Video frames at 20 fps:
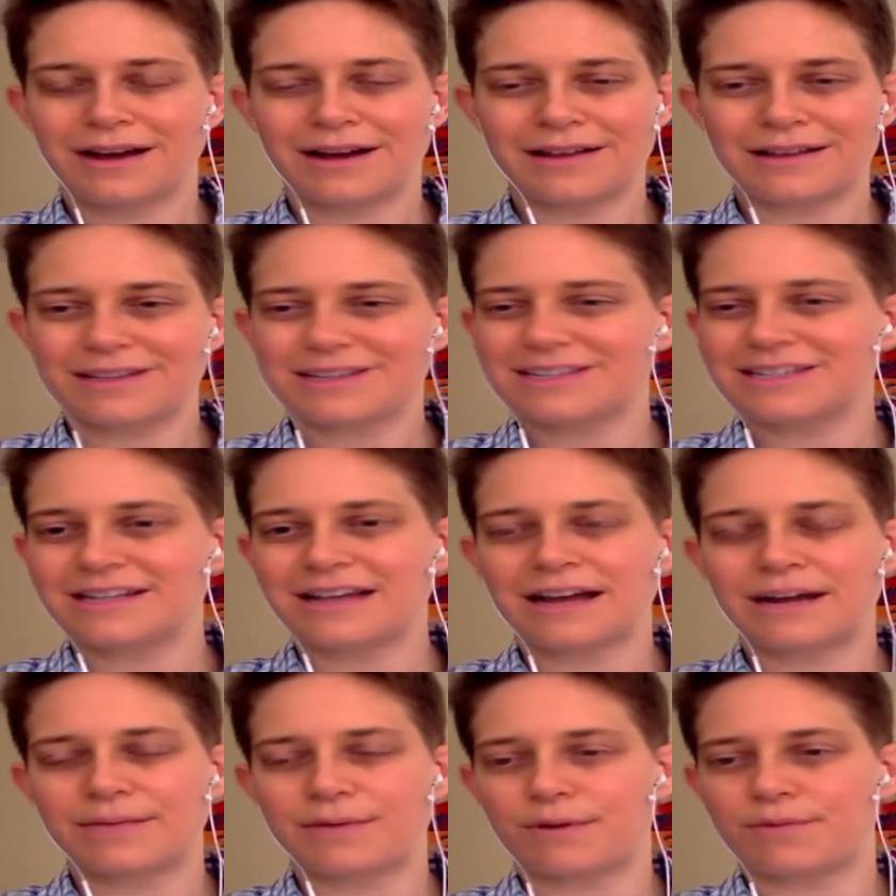This is
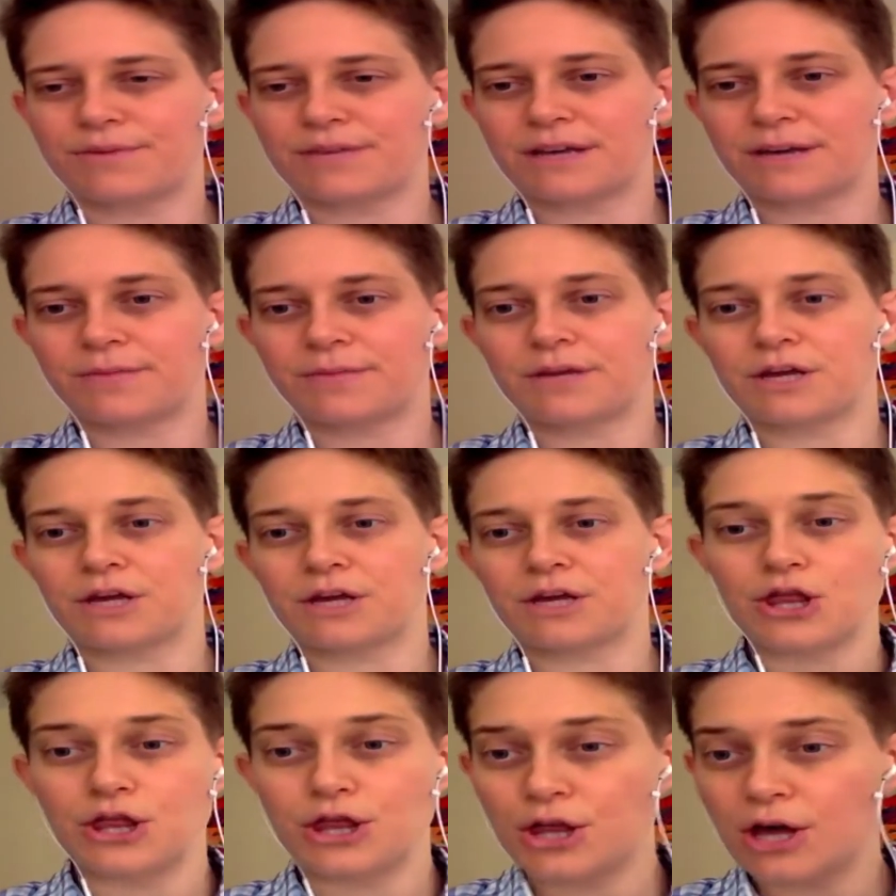not about
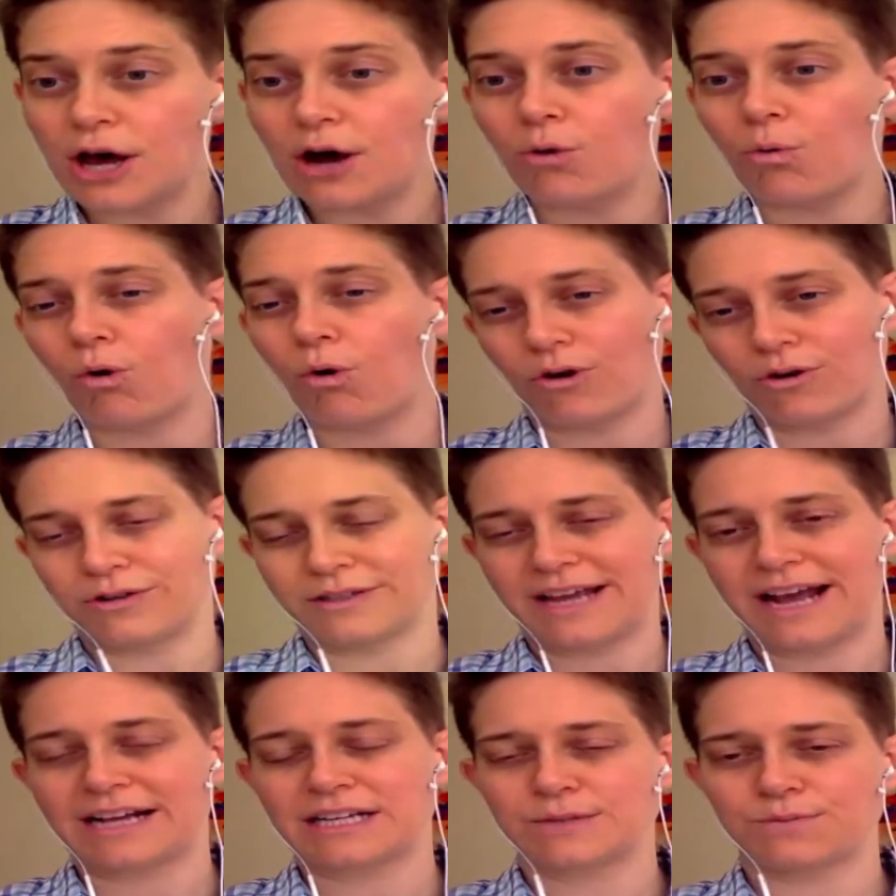becoming the
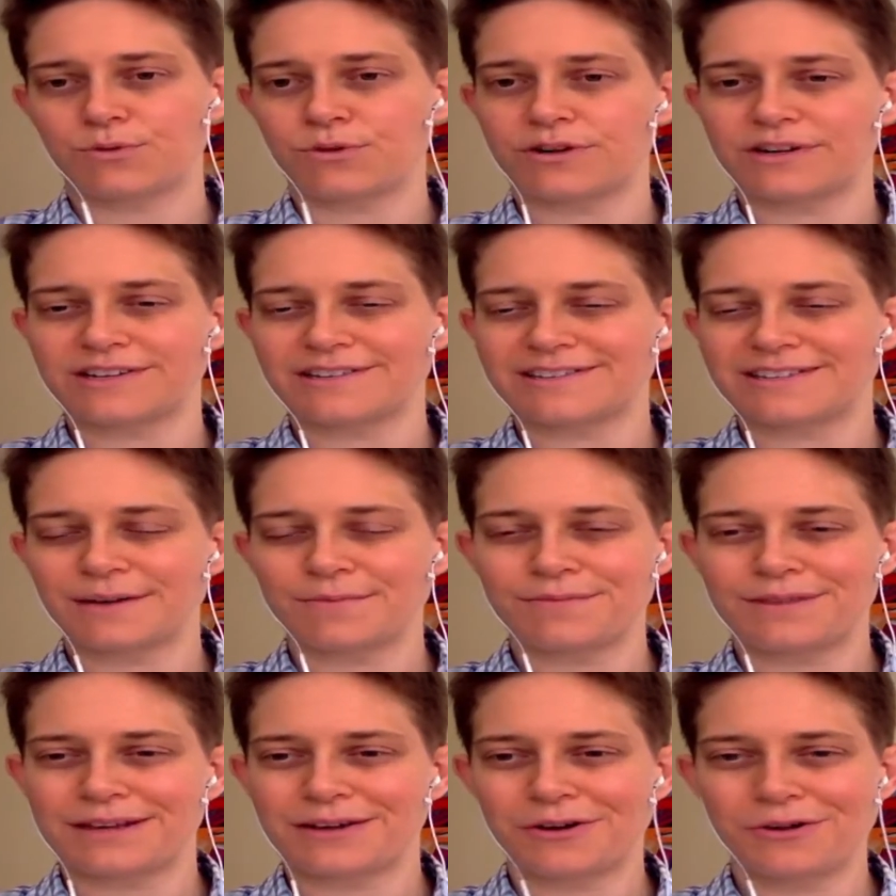world expert in
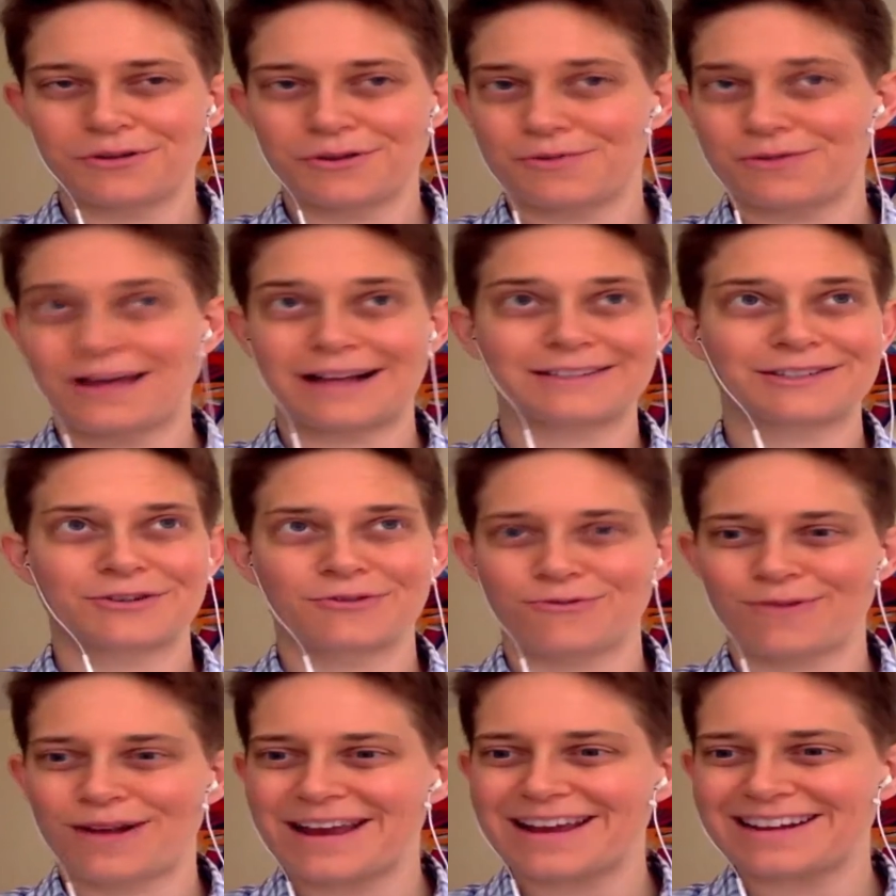something, although that's
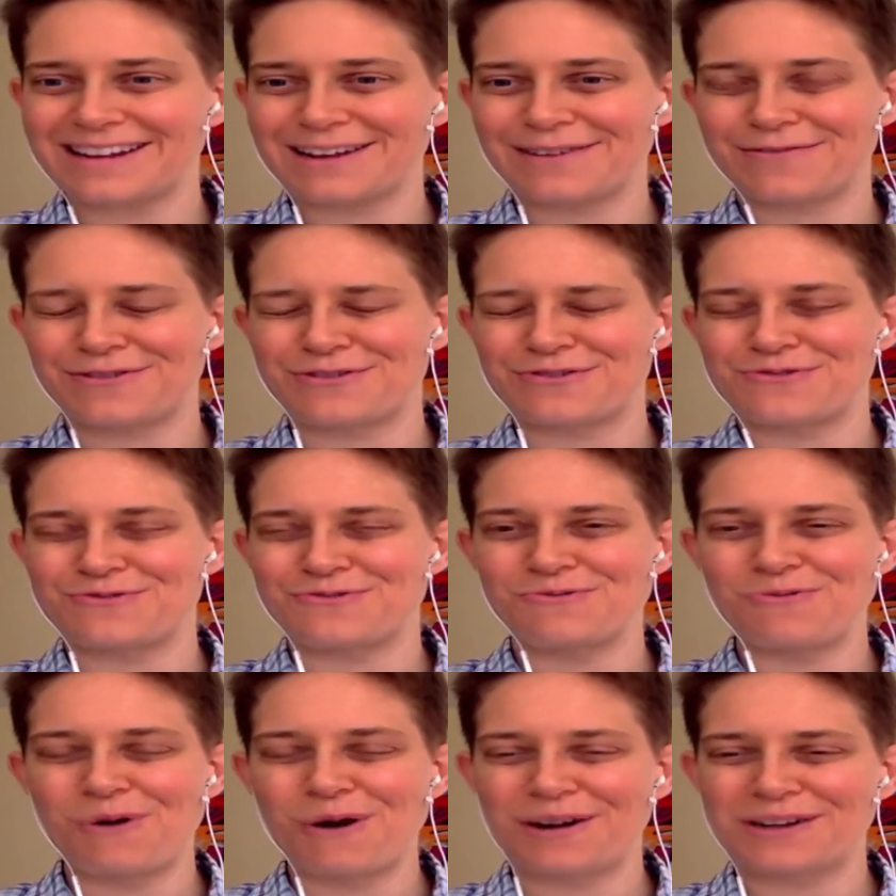great if you
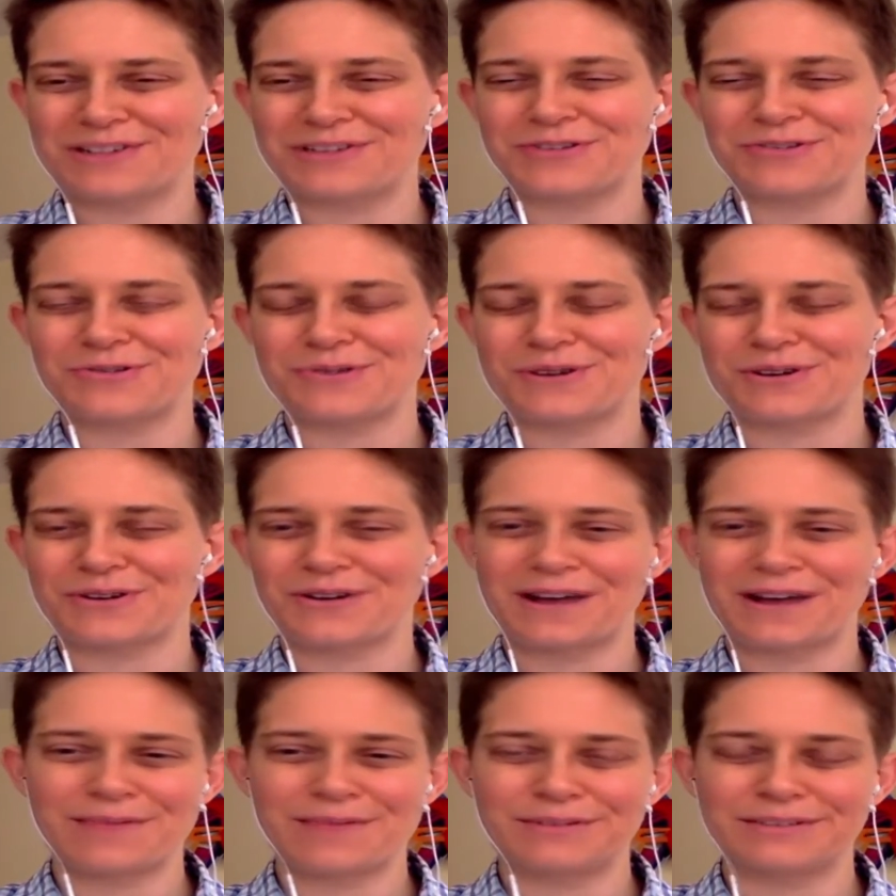want to and
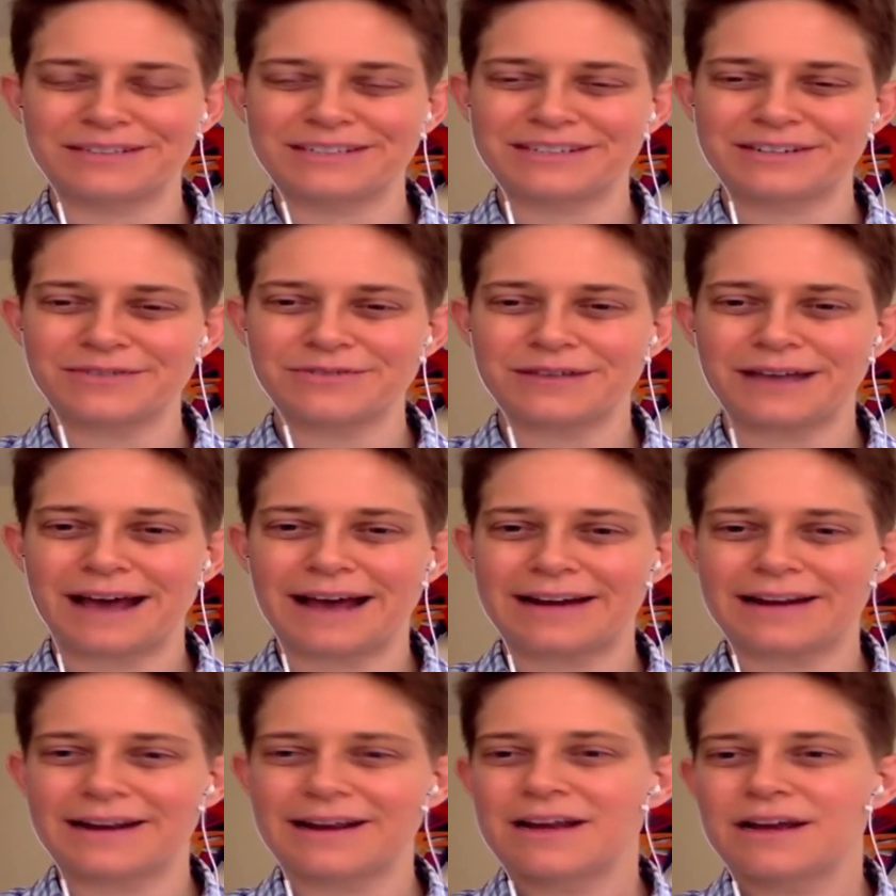are able to do
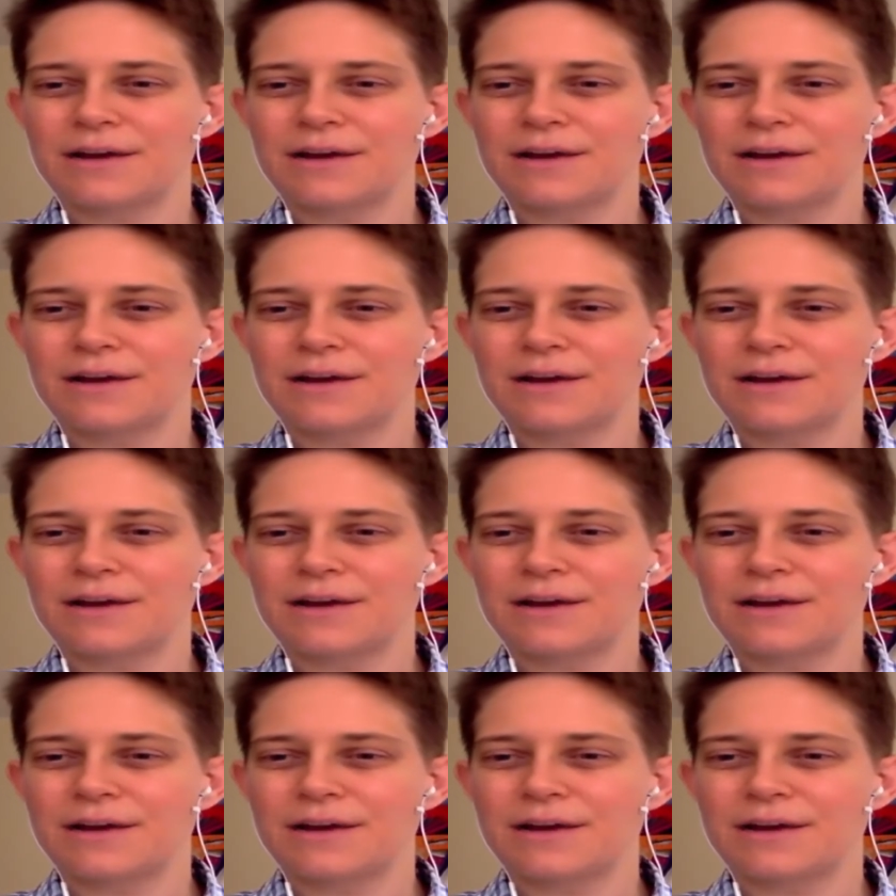that.